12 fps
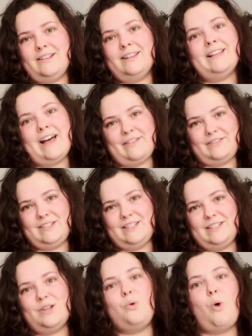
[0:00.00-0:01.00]

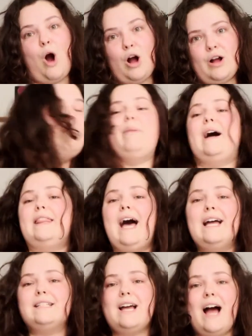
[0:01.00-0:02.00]
left to walk. By
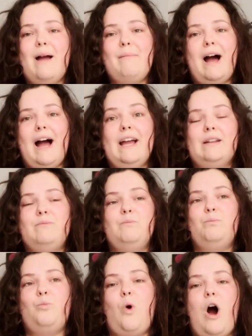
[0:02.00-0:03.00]
that time, I had
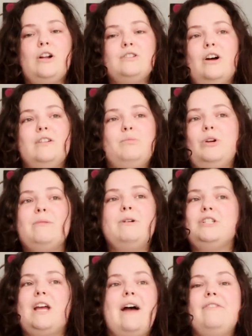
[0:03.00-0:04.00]
walked on pretty
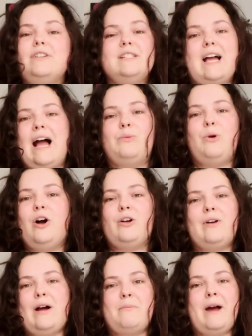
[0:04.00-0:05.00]
much every sidewalk
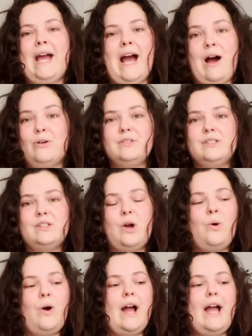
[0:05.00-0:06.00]
around my house,
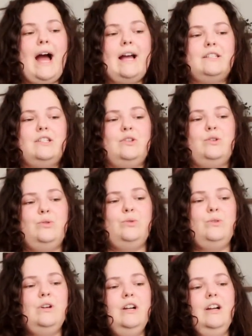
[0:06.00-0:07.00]
so I had
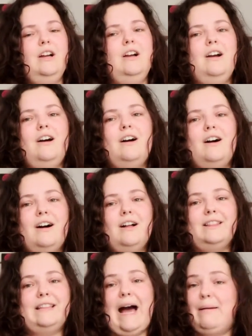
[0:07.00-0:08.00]
to
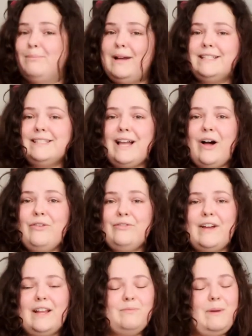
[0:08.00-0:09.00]
lap
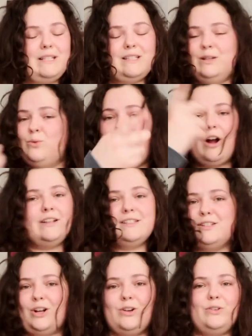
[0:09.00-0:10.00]
myself and basically walk in
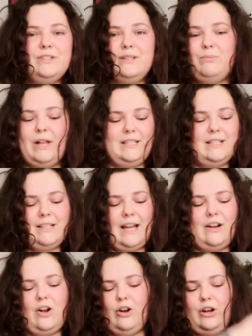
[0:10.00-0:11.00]
circles in places
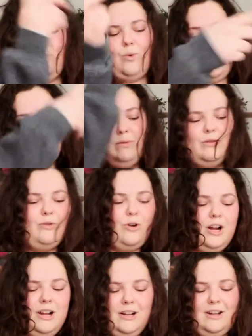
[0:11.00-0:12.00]
I'd already walked
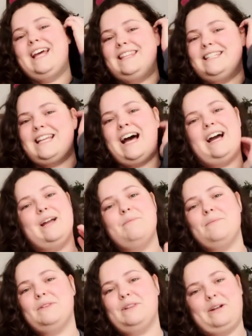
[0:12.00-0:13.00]
before, and the
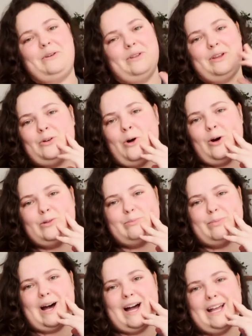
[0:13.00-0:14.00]
time literally crawled
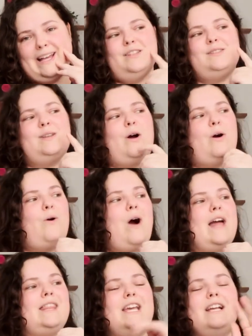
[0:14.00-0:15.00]
by. So
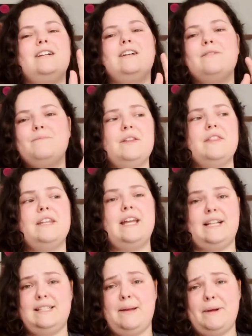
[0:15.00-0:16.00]
I think the
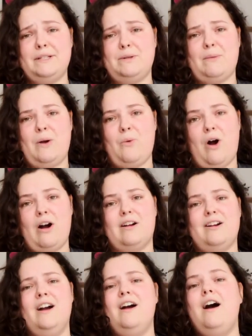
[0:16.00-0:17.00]
next time I do my
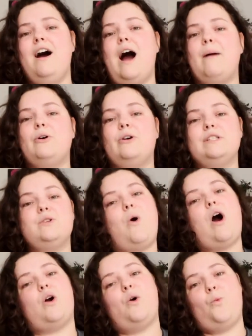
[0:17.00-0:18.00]
walk, I'm going to
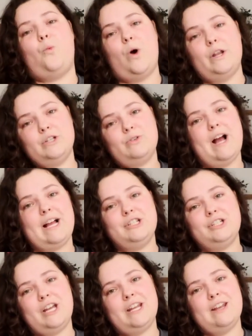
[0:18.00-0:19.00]
walk one
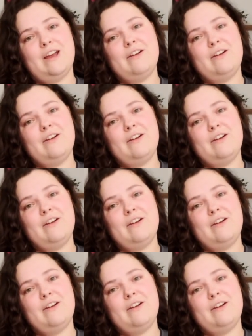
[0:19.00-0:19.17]
direction